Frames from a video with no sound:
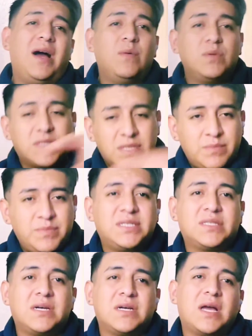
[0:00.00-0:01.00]
I was gonna be
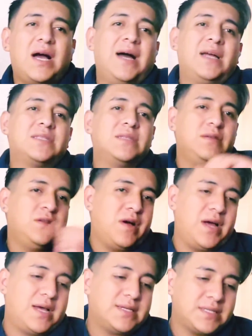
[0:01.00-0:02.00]
stuck, I
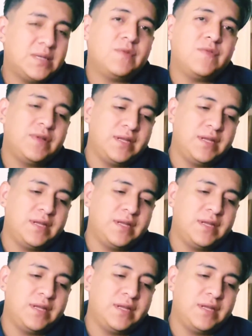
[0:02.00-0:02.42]
asked him if he